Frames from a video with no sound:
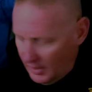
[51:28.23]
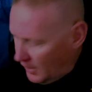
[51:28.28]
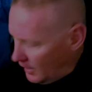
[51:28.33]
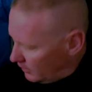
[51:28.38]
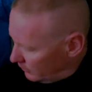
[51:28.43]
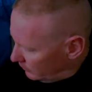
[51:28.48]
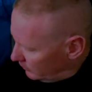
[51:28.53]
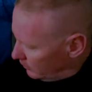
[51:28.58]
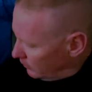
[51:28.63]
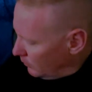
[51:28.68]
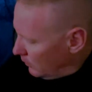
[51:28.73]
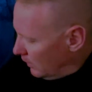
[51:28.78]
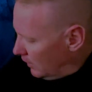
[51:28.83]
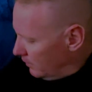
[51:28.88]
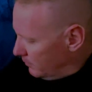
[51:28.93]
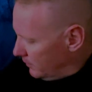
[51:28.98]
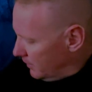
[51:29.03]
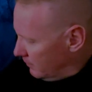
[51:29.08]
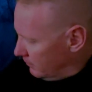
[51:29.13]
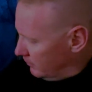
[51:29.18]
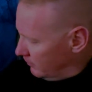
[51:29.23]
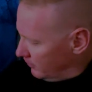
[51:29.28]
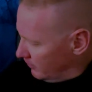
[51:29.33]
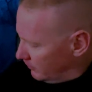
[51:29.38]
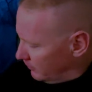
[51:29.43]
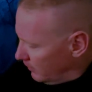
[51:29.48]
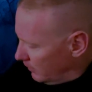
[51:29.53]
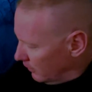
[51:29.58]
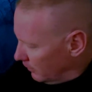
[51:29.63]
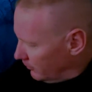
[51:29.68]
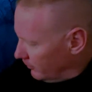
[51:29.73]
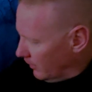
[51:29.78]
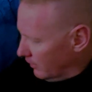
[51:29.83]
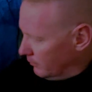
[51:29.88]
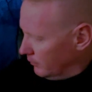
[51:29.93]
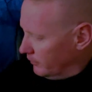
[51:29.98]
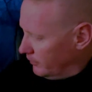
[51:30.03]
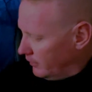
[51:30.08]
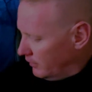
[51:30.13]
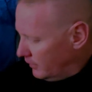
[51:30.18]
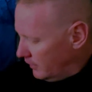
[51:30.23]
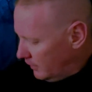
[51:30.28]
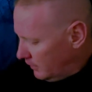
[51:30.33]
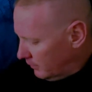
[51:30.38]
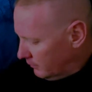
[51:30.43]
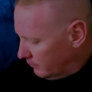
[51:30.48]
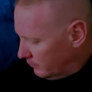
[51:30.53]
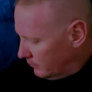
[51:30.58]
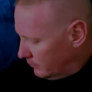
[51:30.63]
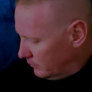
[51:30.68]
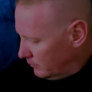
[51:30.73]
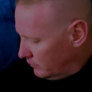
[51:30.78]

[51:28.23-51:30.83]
I don't know why I'm having such a hard time with her name.